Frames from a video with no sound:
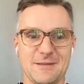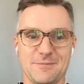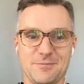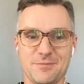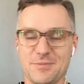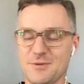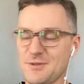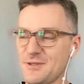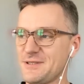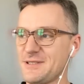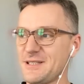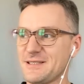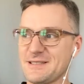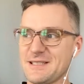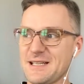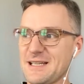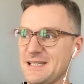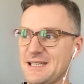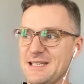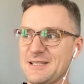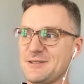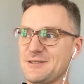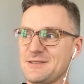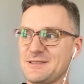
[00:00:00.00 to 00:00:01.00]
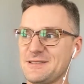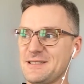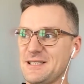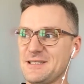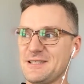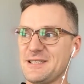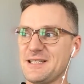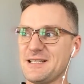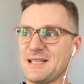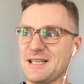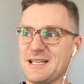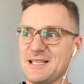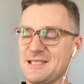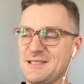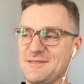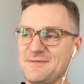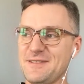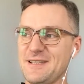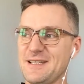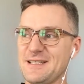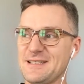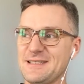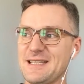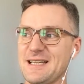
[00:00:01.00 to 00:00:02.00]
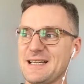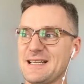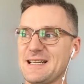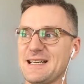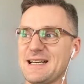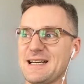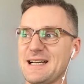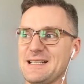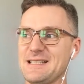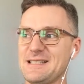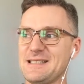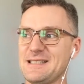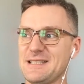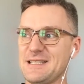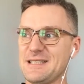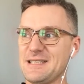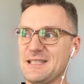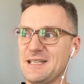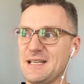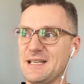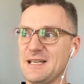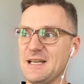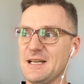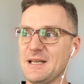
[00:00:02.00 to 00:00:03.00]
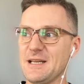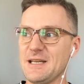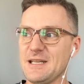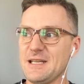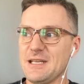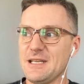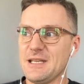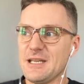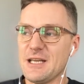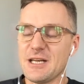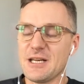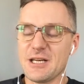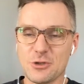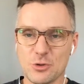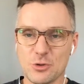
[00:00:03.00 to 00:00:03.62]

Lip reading: It's just pretty decorations and ritualistic gestures.